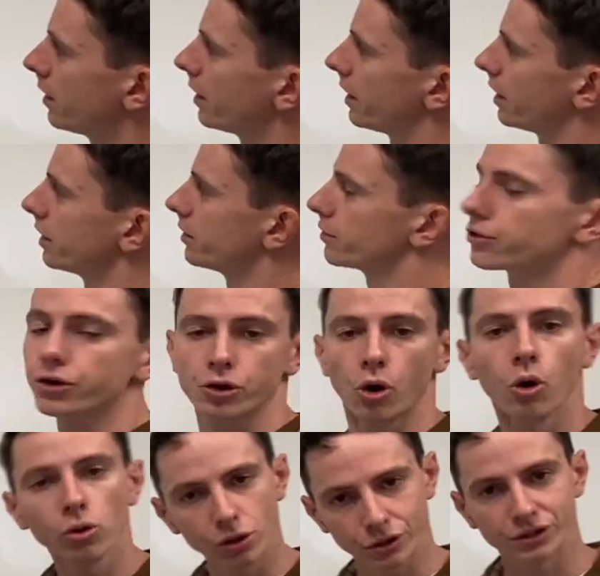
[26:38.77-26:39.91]
And the
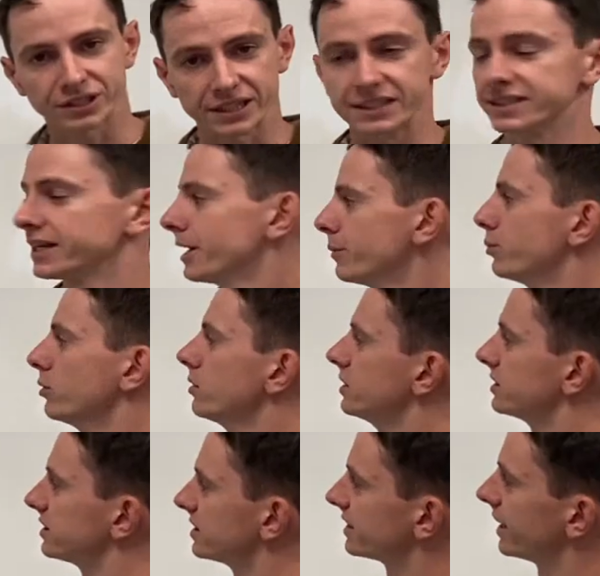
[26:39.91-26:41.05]
goal in this example
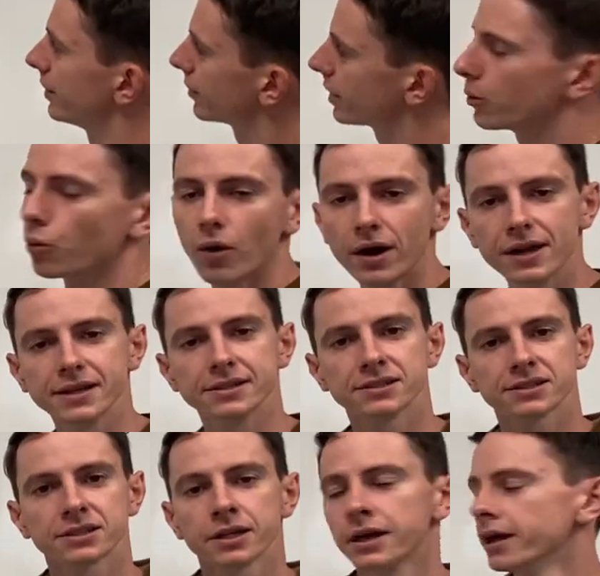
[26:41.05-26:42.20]
is to say, okay, what
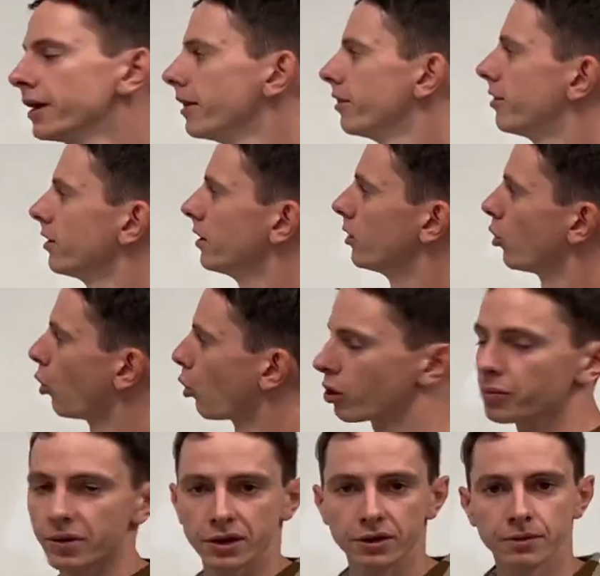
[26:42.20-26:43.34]
is the
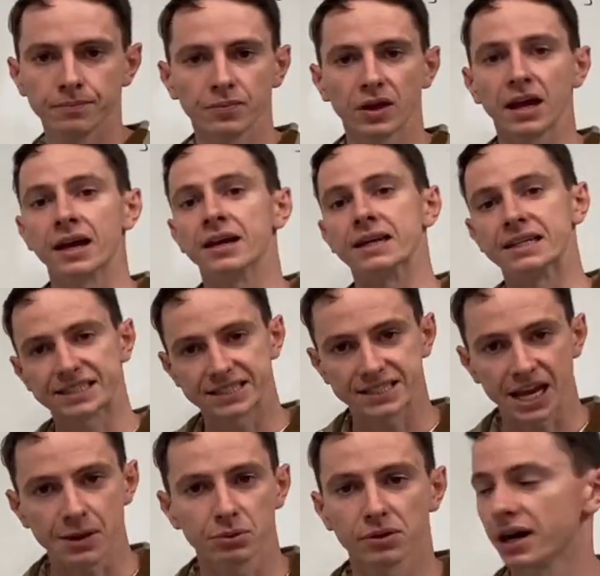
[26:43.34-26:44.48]
orbit and
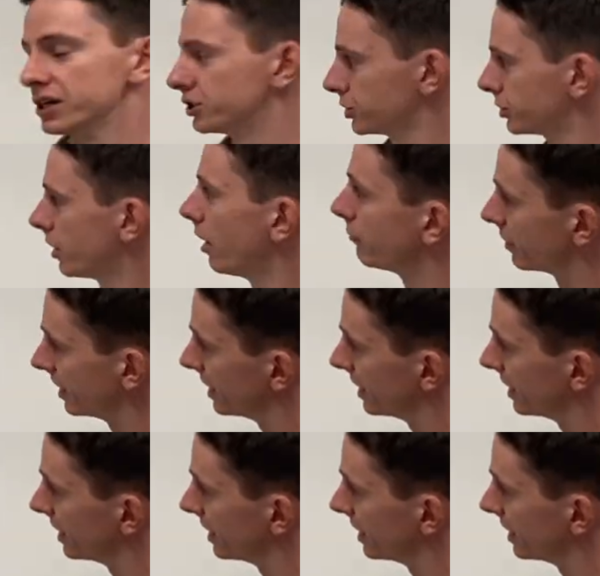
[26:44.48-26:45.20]
stabilizer of a